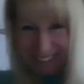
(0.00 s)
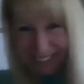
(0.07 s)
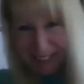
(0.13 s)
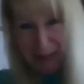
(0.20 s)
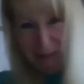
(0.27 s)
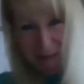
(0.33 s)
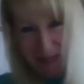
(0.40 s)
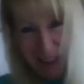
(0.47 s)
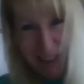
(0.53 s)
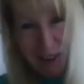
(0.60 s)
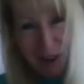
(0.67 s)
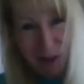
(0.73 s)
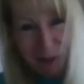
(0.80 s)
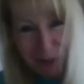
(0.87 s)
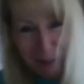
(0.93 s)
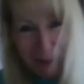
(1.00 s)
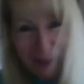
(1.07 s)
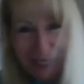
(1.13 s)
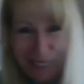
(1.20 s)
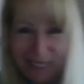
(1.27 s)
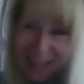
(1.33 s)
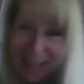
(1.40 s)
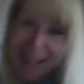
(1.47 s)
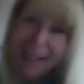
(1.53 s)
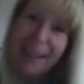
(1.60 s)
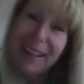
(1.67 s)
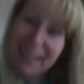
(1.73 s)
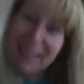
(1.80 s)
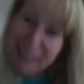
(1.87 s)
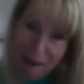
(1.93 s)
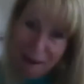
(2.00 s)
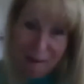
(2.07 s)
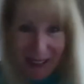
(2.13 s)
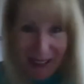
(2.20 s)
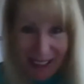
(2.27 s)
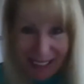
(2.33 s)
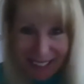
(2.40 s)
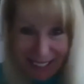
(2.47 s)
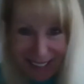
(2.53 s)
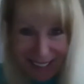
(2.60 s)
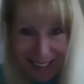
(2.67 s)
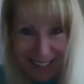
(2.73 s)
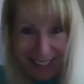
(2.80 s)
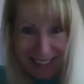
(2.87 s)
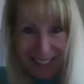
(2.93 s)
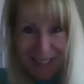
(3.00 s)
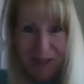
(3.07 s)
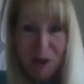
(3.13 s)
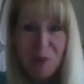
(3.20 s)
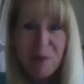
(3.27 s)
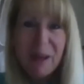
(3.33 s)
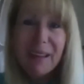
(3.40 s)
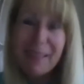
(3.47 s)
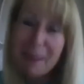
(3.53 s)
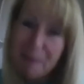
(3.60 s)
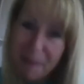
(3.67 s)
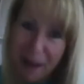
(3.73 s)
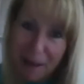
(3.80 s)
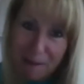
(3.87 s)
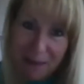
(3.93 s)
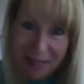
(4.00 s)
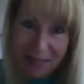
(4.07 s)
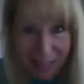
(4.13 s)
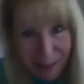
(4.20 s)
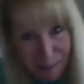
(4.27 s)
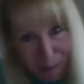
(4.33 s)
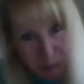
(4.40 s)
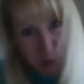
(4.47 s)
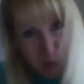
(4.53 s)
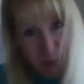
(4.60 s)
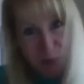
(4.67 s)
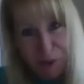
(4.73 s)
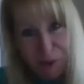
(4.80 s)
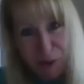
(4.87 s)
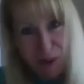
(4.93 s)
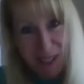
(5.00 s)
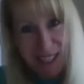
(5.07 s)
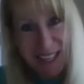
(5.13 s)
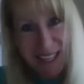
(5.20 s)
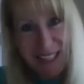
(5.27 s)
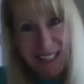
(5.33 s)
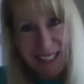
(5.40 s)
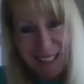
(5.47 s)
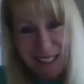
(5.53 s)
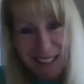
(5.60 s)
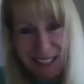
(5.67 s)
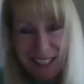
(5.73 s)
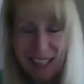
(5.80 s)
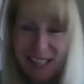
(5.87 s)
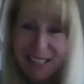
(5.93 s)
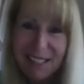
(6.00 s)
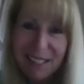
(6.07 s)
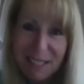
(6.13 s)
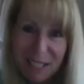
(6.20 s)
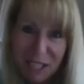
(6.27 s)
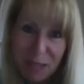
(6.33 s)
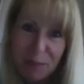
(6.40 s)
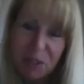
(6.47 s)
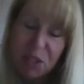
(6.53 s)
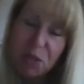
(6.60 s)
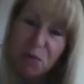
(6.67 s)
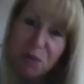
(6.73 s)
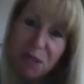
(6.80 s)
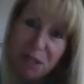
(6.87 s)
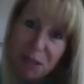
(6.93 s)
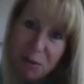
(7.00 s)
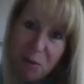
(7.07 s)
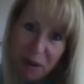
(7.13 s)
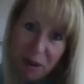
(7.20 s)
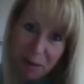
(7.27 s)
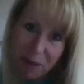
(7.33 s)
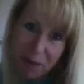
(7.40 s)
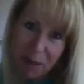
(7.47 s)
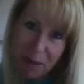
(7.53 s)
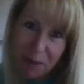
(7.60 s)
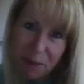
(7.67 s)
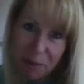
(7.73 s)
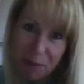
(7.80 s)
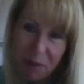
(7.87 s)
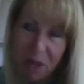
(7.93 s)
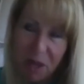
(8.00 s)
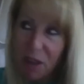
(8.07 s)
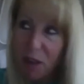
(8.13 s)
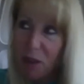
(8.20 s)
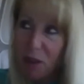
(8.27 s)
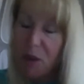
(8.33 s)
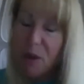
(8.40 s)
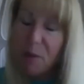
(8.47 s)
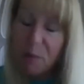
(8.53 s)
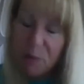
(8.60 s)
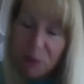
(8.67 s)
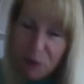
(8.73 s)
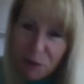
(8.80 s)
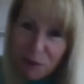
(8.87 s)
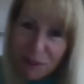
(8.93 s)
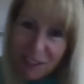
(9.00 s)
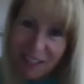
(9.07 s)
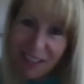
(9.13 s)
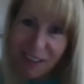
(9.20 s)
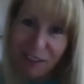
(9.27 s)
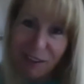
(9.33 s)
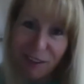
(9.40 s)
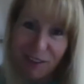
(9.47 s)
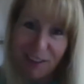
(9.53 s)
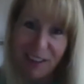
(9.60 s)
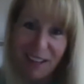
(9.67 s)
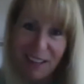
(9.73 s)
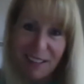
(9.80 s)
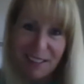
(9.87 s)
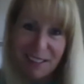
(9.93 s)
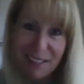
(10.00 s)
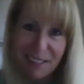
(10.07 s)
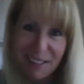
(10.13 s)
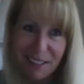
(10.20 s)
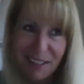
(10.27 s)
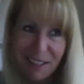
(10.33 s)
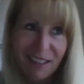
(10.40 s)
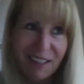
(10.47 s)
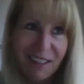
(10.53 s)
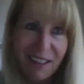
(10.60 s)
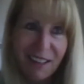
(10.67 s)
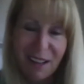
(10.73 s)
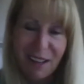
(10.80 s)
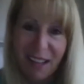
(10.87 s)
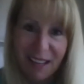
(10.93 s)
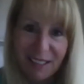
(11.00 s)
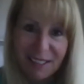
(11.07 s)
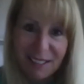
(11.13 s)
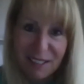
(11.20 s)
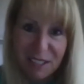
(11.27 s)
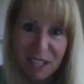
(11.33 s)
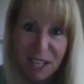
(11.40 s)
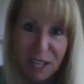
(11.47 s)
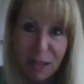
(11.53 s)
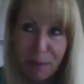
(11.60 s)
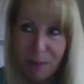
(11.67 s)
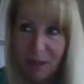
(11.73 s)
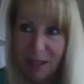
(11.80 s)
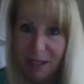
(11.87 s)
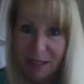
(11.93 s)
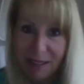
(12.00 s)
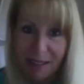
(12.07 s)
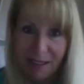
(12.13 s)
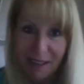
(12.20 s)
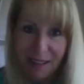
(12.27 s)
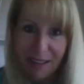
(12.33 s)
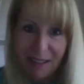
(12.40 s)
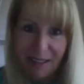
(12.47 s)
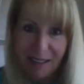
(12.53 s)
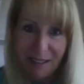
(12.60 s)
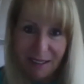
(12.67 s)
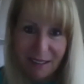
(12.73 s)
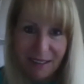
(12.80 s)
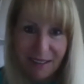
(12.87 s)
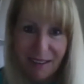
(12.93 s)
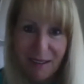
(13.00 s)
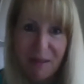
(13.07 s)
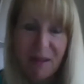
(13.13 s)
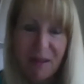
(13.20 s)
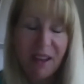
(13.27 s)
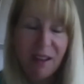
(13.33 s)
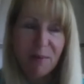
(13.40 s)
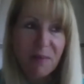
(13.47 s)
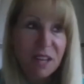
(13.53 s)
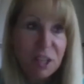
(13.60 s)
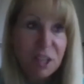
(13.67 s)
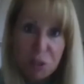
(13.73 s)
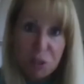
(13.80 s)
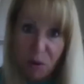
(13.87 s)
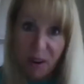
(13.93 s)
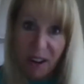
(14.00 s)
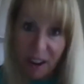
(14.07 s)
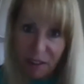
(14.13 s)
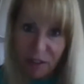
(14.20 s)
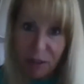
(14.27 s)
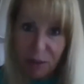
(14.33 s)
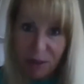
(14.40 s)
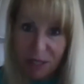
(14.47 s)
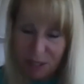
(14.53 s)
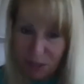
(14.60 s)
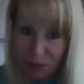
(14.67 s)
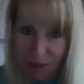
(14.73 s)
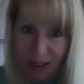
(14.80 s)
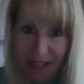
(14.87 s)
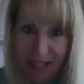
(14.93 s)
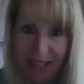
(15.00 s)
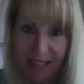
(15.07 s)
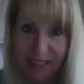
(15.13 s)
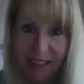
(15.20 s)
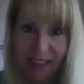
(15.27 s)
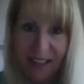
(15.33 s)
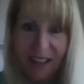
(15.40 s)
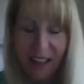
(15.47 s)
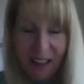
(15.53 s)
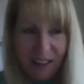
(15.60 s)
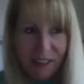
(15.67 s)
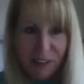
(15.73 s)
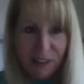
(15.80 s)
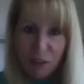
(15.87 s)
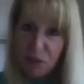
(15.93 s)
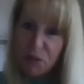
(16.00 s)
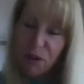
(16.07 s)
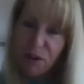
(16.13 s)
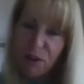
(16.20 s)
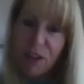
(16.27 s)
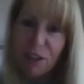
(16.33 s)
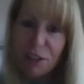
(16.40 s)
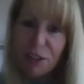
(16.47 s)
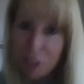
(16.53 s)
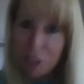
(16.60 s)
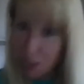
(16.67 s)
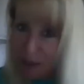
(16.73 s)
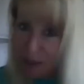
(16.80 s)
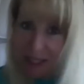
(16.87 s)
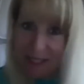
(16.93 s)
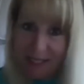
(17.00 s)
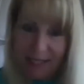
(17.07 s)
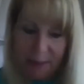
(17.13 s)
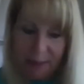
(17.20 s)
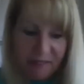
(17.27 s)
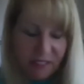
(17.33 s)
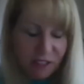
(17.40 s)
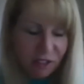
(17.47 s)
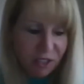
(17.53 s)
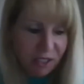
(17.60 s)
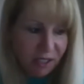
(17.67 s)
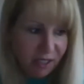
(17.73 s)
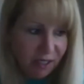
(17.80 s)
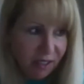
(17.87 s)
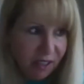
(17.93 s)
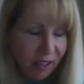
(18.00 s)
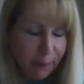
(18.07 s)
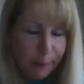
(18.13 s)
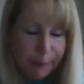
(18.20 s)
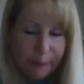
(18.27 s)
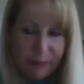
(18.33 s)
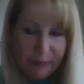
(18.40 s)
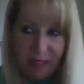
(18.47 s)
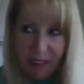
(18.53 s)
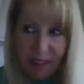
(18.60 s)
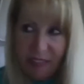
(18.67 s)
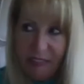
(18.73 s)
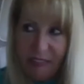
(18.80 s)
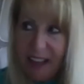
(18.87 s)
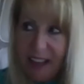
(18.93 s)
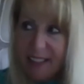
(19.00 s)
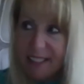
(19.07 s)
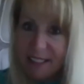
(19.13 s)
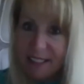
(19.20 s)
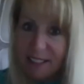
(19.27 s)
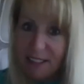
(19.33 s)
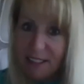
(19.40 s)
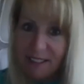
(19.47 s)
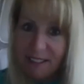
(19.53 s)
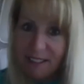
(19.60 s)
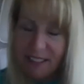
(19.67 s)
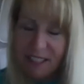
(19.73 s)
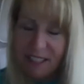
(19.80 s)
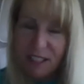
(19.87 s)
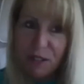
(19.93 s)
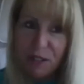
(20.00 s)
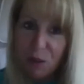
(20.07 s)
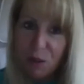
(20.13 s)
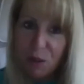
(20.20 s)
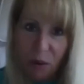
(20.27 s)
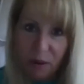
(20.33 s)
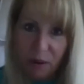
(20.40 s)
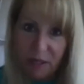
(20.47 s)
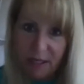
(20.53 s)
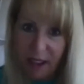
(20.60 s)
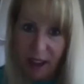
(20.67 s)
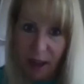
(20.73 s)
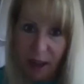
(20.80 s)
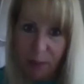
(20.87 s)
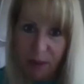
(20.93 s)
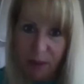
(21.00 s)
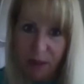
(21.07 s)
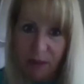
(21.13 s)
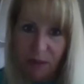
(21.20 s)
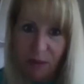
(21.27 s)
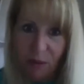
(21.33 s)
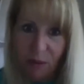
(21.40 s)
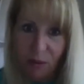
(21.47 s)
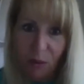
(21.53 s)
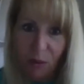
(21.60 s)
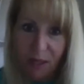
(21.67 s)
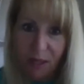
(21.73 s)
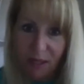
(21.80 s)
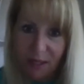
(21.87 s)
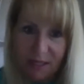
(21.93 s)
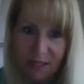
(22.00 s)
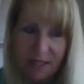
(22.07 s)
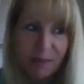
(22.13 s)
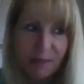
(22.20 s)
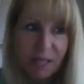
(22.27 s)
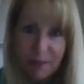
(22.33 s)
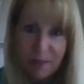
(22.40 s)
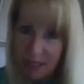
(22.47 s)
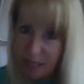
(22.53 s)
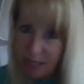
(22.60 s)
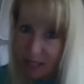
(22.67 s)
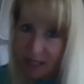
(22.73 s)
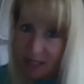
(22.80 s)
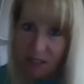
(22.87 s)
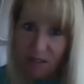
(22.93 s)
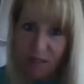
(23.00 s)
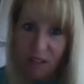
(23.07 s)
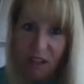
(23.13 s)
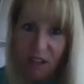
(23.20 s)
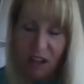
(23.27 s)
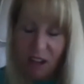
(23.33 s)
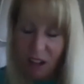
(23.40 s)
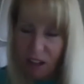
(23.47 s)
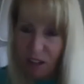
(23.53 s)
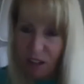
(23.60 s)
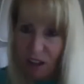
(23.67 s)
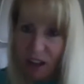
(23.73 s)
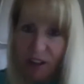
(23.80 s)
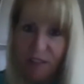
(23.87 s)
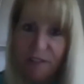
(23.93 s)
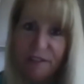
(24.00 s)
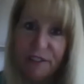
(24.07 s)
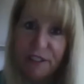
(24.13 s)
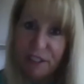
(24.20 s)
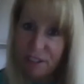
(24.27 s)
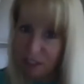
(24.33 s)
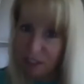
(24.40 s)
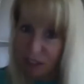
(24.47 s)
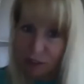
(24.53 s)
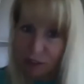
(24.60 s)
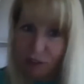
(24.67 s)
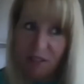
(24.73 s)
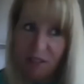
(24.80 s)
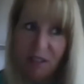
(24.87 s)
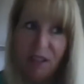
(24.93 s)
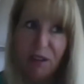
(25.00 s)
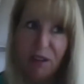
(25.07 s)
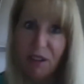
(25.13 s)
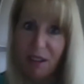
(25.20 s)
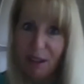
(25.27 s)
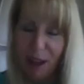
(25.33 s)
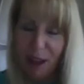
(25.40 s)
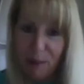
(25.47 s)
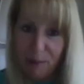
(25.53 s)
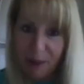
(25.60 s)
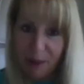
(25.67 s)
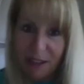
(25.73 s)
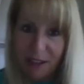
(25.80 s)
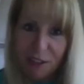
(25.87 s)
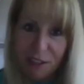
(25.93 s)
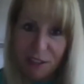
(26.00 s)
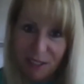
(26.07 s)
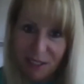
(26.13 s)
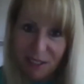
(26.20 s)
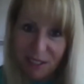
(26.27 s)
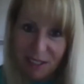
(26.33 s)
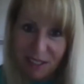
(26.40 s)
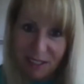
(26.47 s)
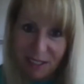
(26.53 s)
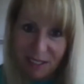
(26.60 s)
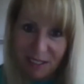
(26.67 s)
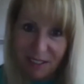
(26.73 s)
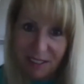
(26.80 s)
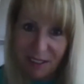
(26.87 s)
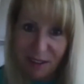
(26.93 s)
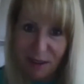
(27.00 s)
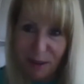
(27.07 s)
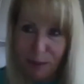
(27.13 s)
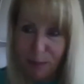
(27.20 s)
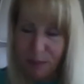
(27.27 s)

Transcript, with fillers: man overboard, come back in, you know, pick them up and then move forward as the mm-hmm. as a team. So you really want to be able to um, move together as uh, as a team and absolutely and, and sure everyone's ready and they're sharing the same vision and that doesn't that doesn't always happen quickly yeah. sometimes it takes a, a lot of discussion and patience and um,